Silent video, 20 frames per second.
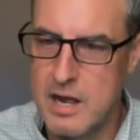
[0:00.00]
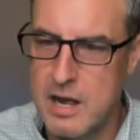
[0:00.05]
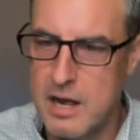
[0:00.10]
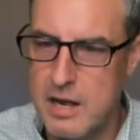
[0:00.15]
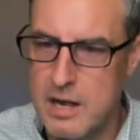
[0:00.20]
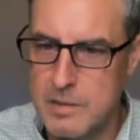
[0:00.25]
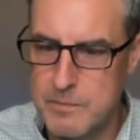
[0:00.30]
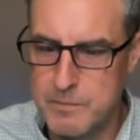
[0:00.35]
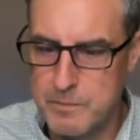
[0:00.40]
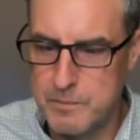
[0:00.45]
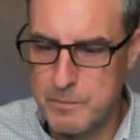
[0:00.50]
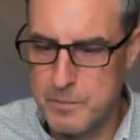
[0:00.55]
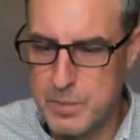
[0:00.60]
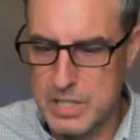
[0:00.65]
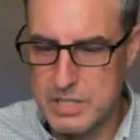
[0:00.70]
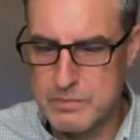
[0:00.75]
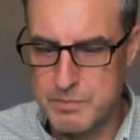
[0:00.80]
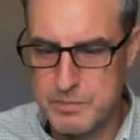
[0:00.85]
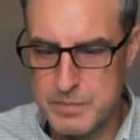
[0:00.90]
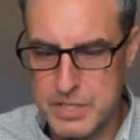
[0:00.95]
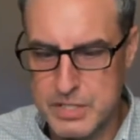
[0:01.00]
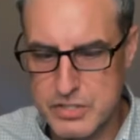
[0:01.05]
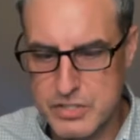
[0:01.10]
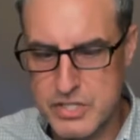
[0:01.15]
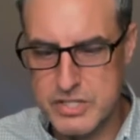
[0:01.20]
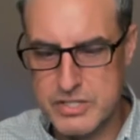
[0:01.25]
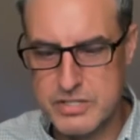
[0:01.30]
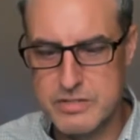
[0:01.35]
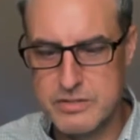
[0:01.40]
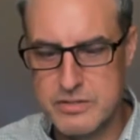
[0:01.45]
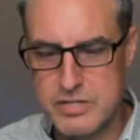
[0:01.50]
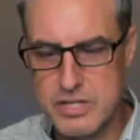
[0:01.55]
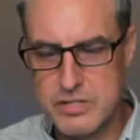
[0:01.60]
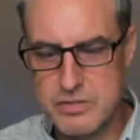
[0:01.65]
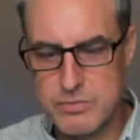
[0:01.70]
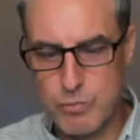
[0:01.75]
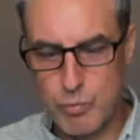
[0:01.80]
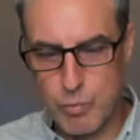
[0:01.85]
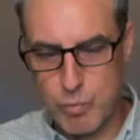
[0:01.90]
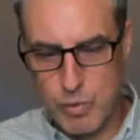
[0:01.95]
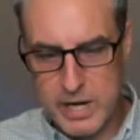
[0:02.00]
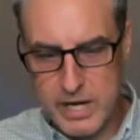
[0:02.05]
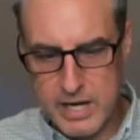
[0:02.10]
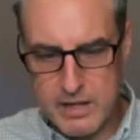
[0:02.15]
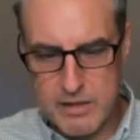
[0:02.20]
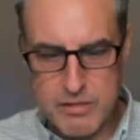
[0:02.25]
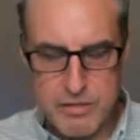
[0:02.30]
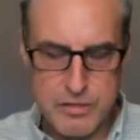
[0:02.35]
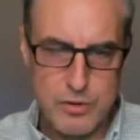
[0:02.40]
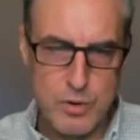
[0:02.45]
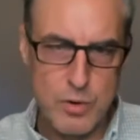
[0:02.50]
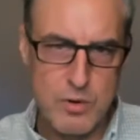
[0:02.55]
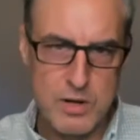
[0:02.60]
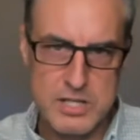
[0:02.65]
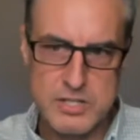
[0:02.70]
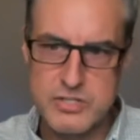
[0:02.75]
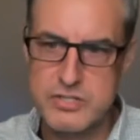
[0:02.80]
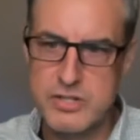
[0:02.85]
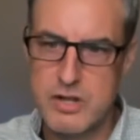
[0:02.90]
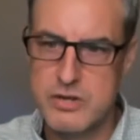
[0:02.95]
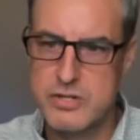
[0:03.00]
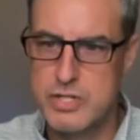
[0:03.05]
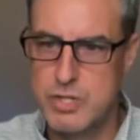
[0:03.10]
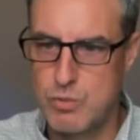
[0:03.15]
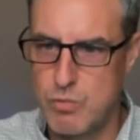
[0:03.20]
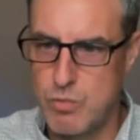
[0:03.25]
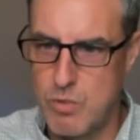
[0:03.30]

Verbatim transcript: Um, but just just reading through it sucks you